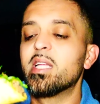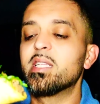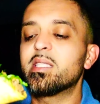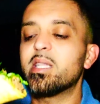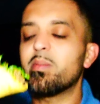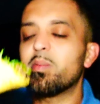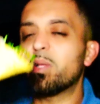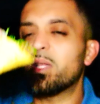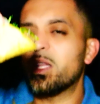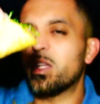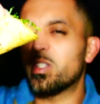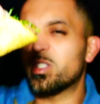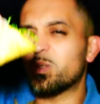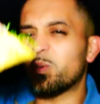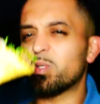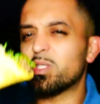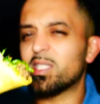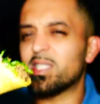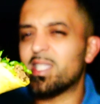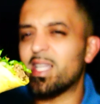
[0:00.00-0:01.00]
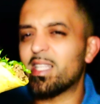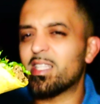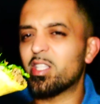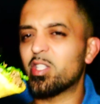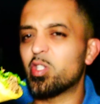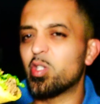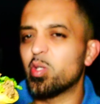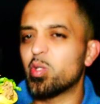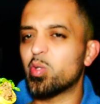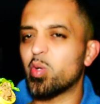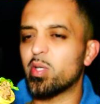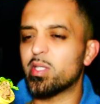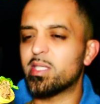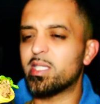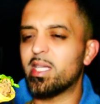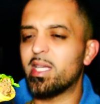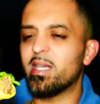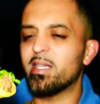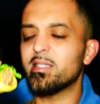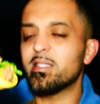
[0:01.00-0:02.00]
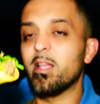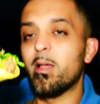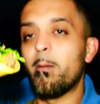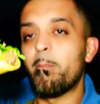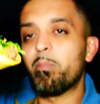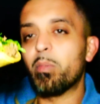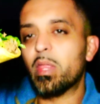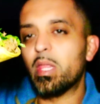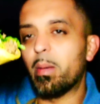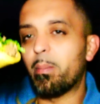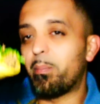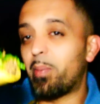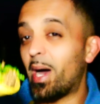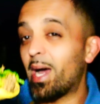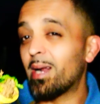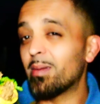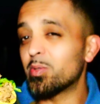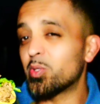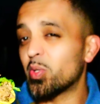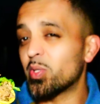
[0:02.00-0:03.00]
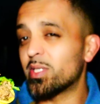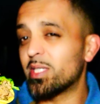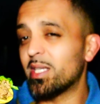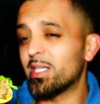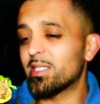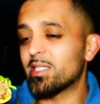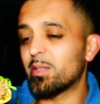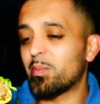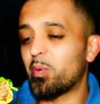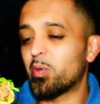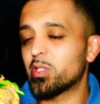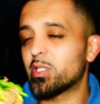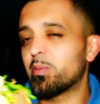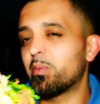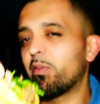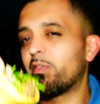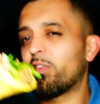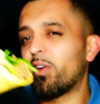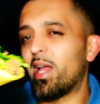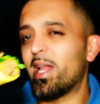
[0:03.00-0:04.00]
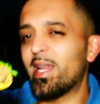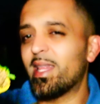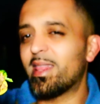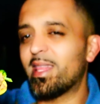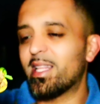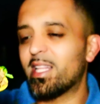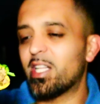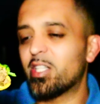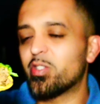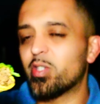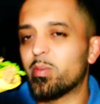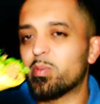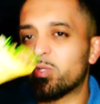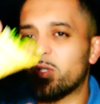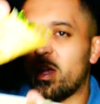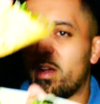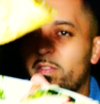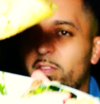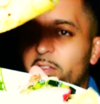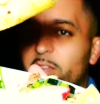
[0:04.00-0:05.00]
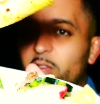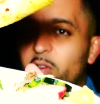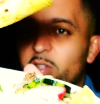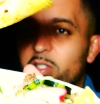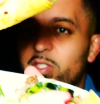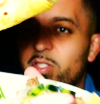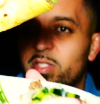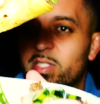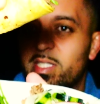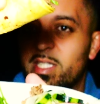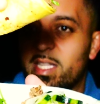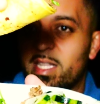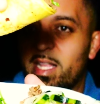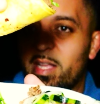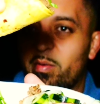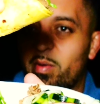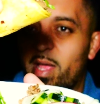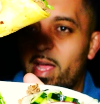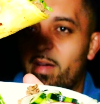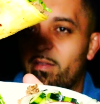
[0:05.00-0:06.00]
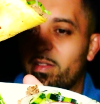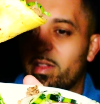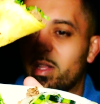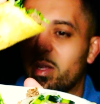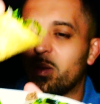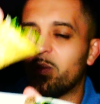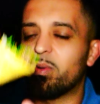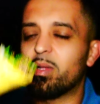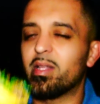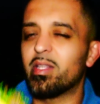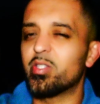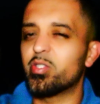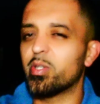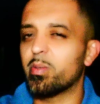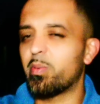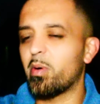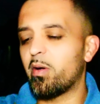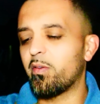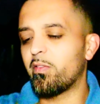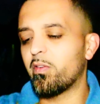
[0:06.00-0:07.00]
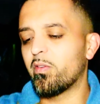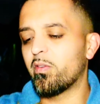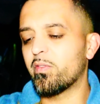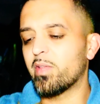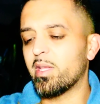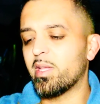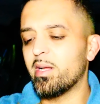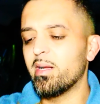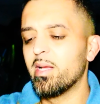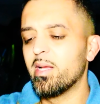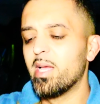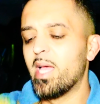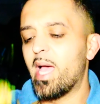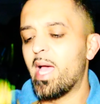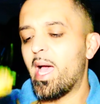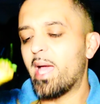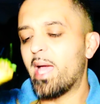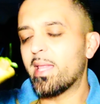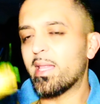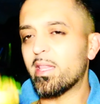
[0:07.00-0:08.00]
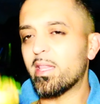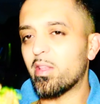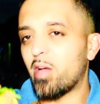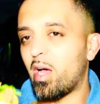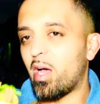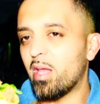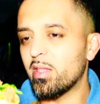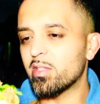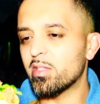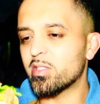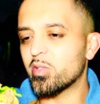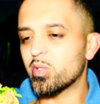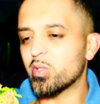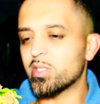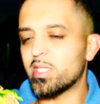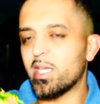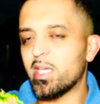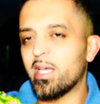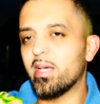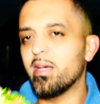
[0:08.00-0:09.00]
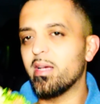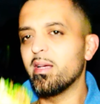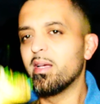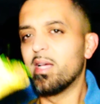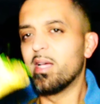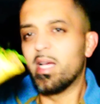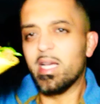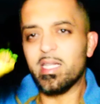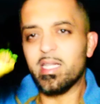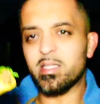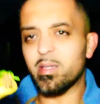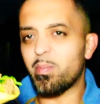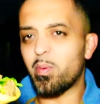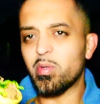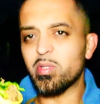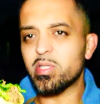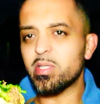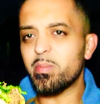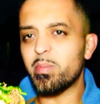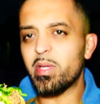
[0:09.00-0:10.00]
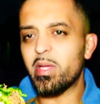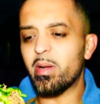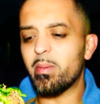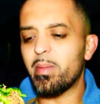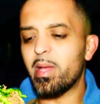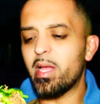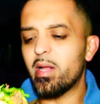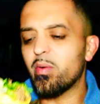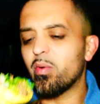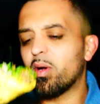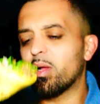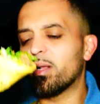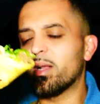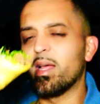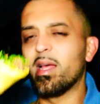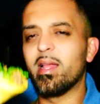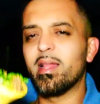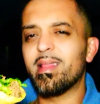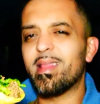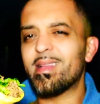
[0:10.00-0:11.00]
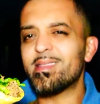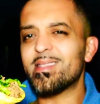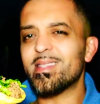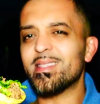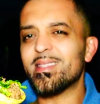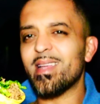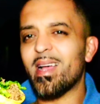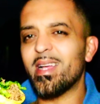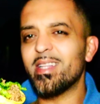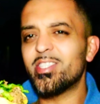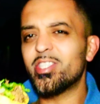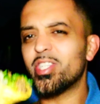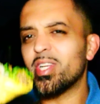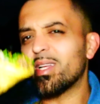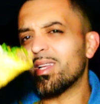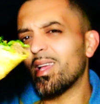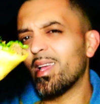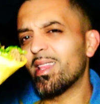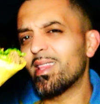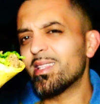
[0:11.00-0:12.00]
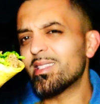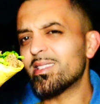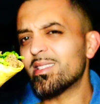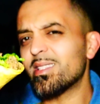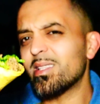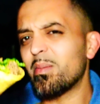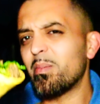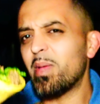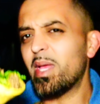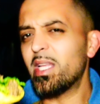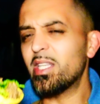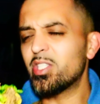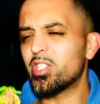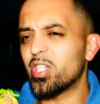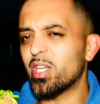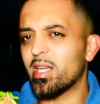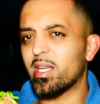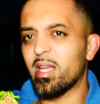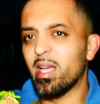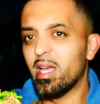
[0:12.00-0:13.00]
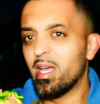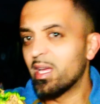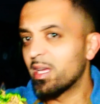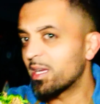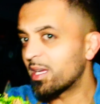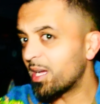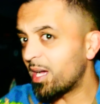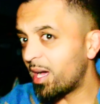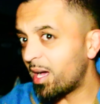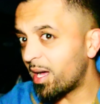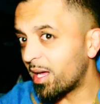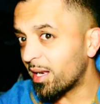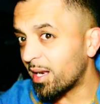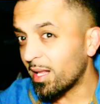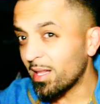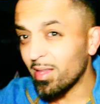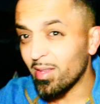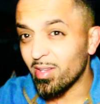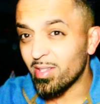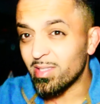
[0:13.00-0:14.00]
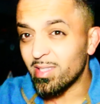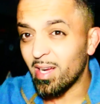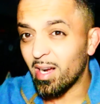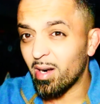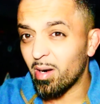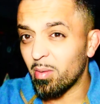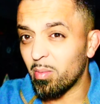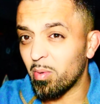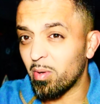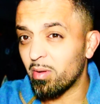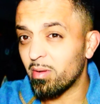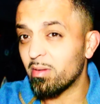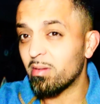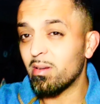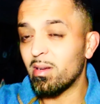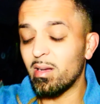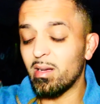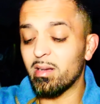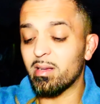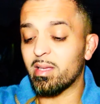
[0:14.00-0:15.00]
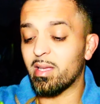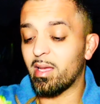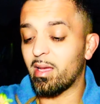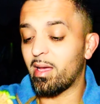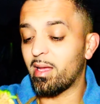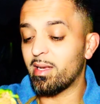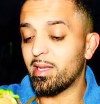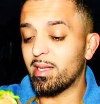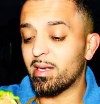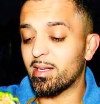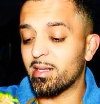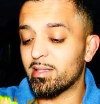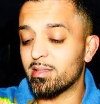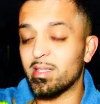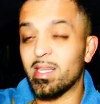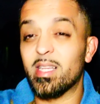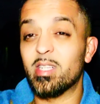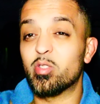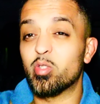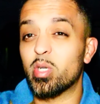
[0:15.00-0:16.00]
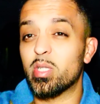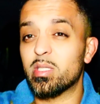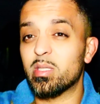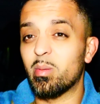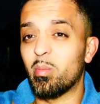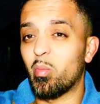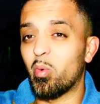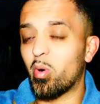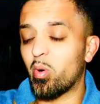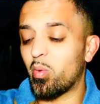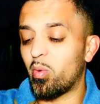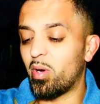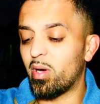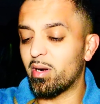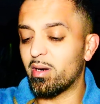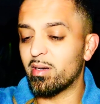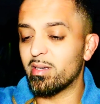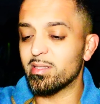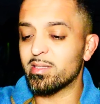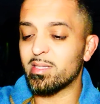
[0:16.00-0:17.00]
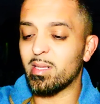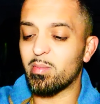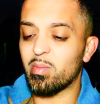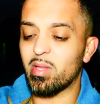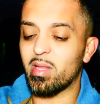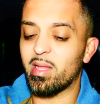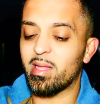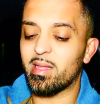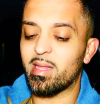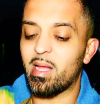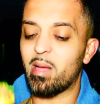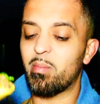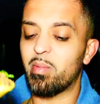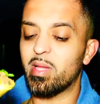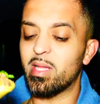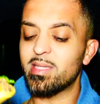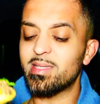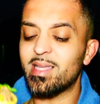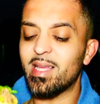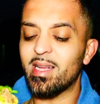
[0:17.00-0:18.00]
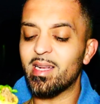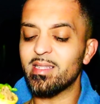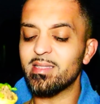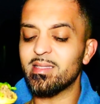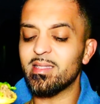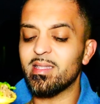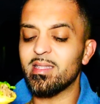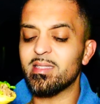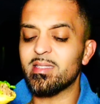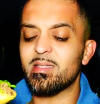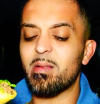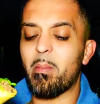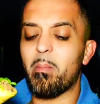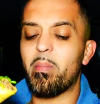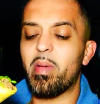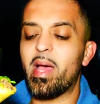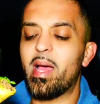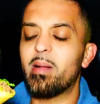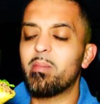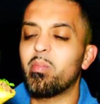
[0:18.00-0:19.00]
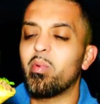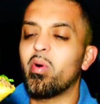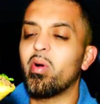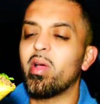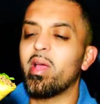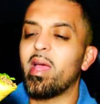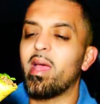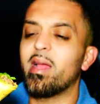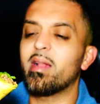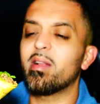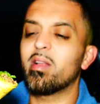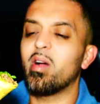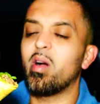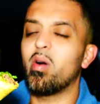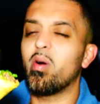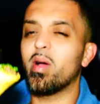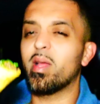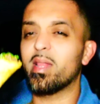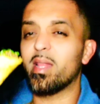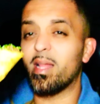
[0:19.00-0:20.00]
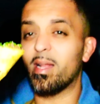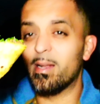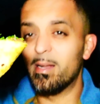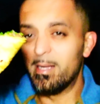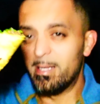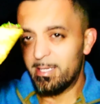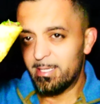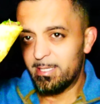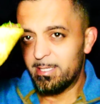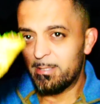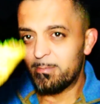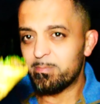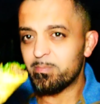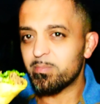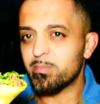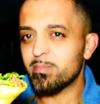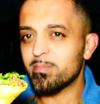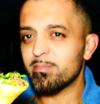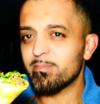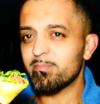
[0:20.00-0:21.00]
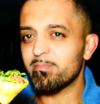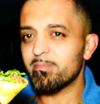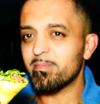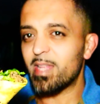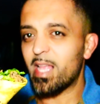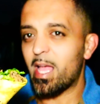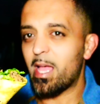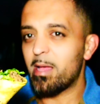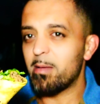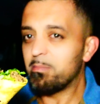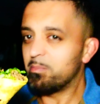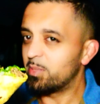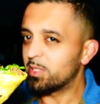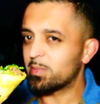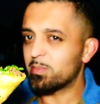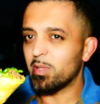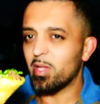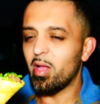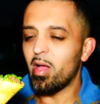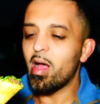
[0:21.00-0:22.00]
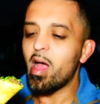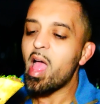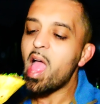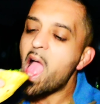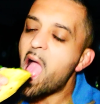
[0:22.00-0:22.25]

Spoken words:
Typically you're supposed to take the 2 tortillas. The bottom tortilla is supposed to be for anything that drips off. Of course you see like we have a little bit of drip off over there. And then the other tortilla is supposed to be your main one. That's the side chick. This is the main chick. God, I look terrible. Okay, I need to like drink some more water or something like that. But let's get into this bad boy and go, and then Bismillah.